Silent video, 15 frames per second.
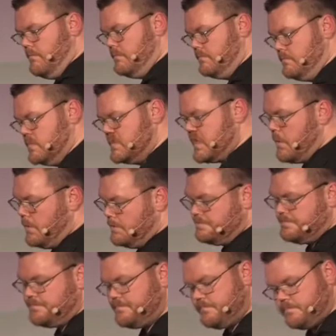So,
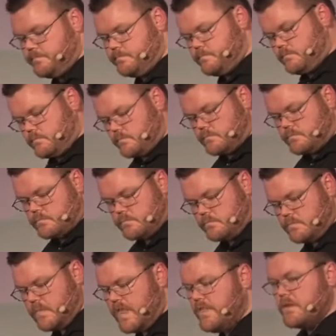
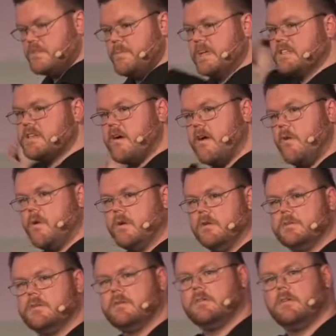there's a big scary world.
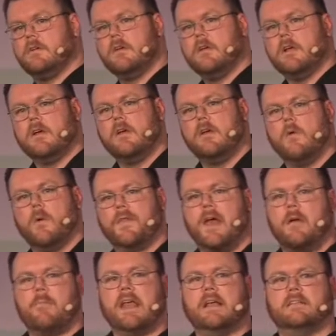What that
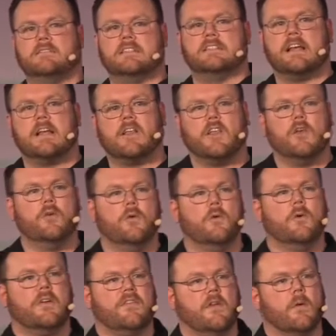means is that you,
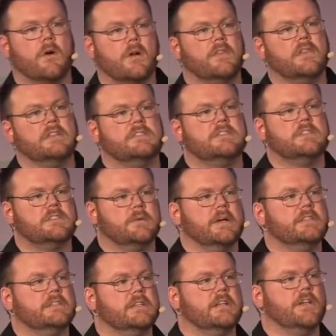if you are in this
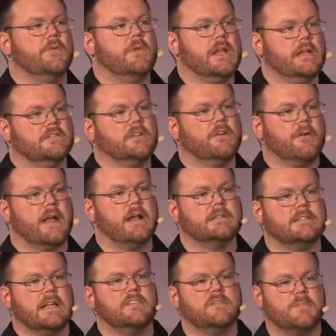situation, you need to create a
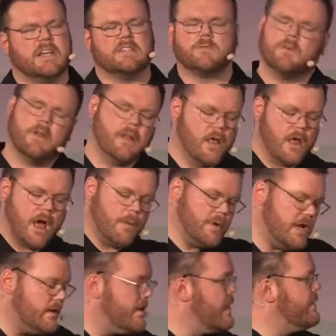safe space.
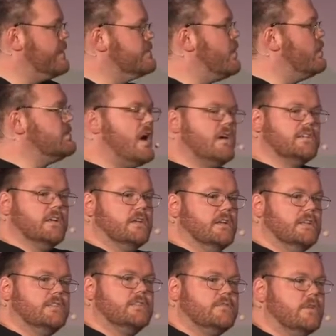There's whole talks on
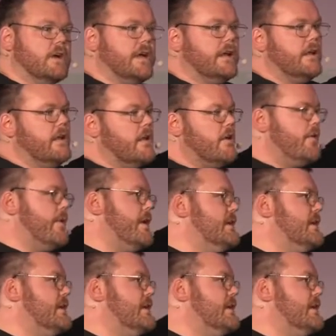this, right? Creating